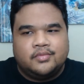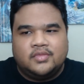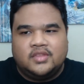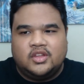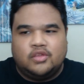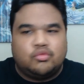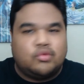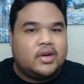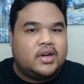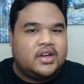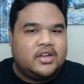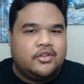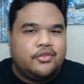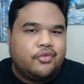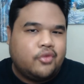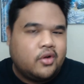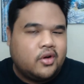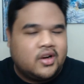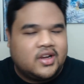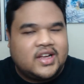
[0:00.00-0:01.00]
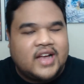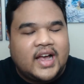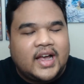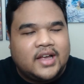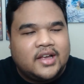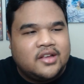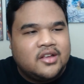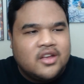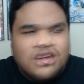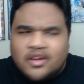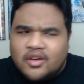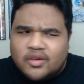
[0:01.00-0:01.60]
running for Kai.